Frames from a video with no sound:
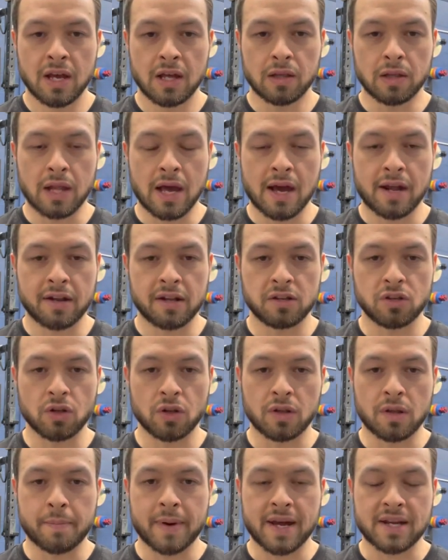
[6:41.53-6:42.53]
learning,
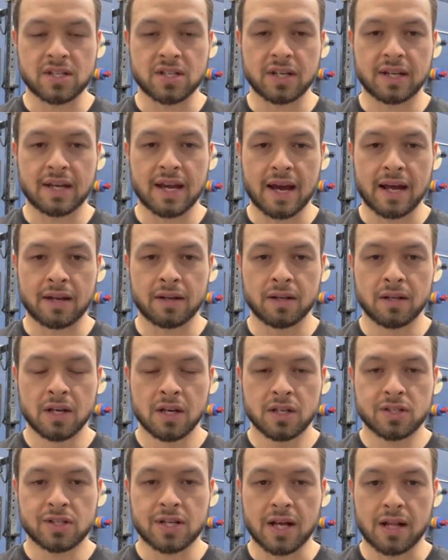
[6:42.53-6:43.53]
doing the best you can,
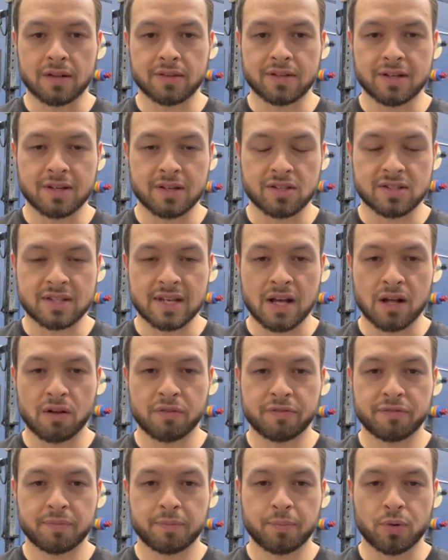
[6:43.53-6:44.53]
challenging
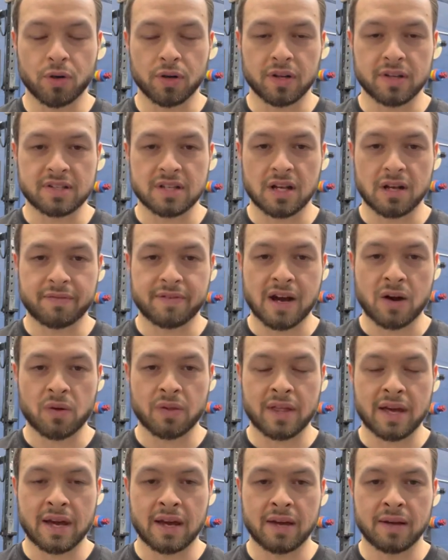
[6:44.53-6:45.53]
yourself, putting yourself out
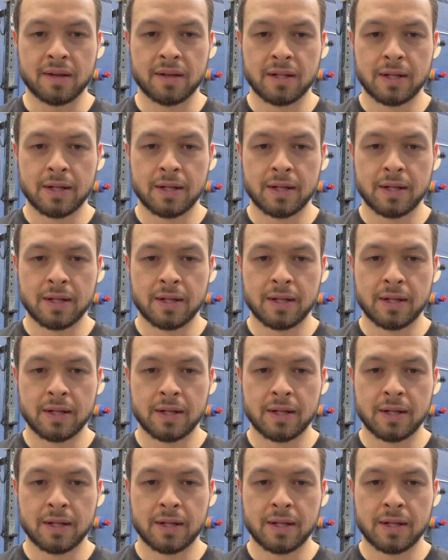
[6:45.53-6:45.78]
there.